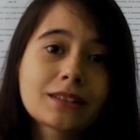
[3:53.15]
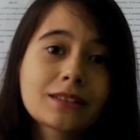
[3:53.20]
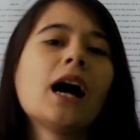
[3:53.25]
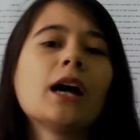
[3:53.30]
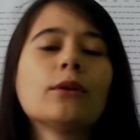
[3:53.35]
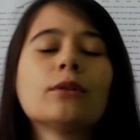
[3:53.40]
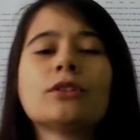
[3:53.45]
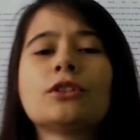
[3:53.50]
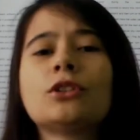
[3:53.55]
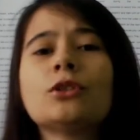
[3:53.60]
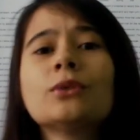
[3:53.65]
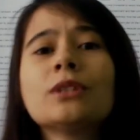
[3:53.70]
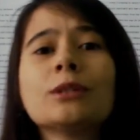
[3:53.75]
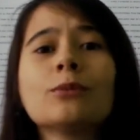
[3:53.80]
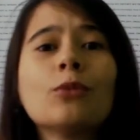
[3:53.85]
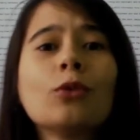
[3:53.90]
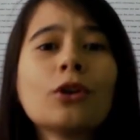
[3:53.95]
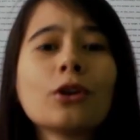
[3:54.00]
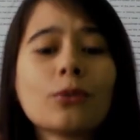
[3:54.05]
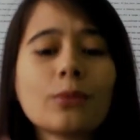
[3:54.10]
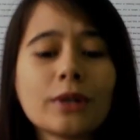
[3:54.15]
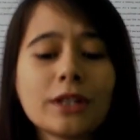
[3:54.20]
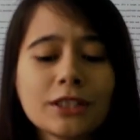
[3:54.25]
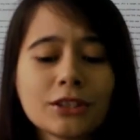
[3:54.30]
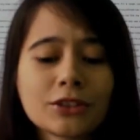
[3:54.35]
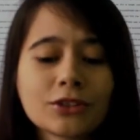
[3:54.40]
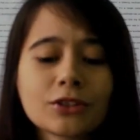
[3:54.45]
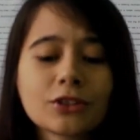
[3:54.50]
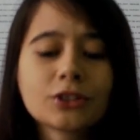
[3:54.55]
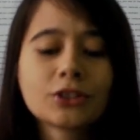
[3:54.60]
I was doing more
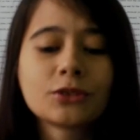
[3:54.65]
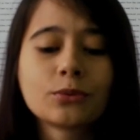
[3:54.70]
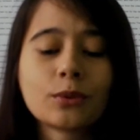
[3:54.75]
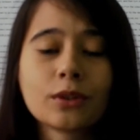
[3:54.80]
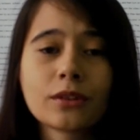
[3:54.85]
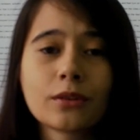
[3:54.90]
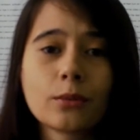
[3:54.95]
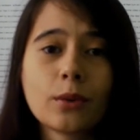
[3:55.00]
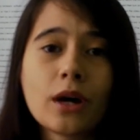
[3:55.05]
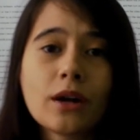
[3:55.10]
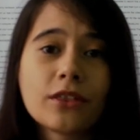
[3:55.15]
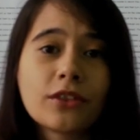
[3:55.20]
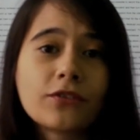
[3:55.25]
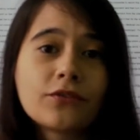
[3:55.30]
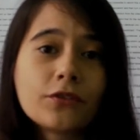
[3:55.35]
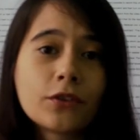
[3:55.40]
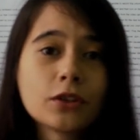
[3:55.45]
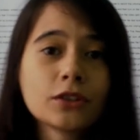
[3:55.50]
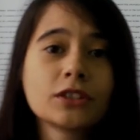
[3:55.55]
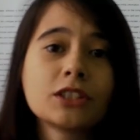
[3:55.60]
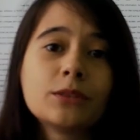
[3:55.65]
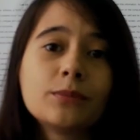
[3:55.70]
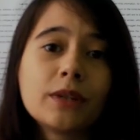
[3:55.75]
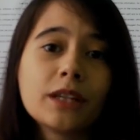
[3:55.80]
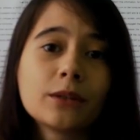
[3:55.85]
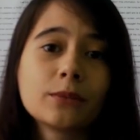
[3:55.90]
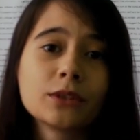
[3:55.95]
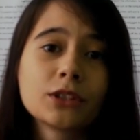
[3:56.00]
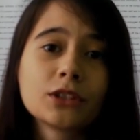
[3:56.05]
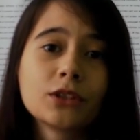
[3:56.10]
research while the first
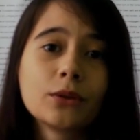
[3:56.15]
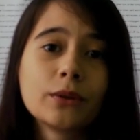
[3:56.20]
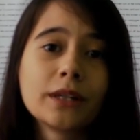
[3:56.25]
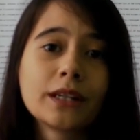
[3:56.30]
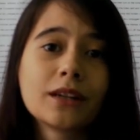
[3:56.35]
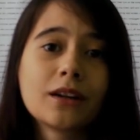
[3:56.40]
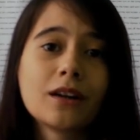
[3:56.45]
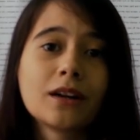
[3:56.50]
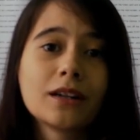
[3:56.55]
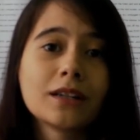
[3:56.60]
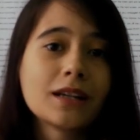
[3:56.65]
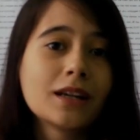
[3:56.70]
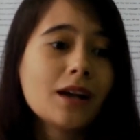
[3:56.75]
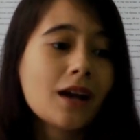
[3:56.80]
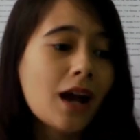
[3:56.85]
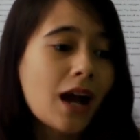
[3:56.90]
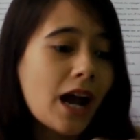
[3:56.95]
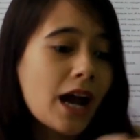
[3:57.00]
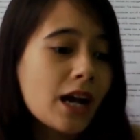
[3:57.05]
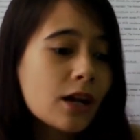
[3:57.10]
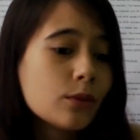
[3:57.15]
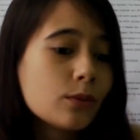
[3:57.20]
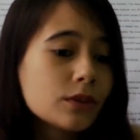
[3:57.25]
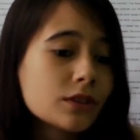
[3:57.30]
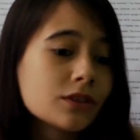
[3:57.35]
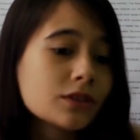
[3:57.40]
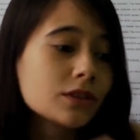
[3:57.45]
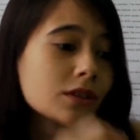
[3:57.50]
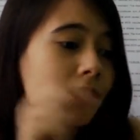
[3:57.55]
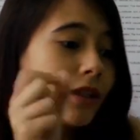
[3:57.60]
debate was going on. I
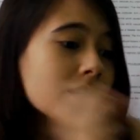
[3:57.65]
was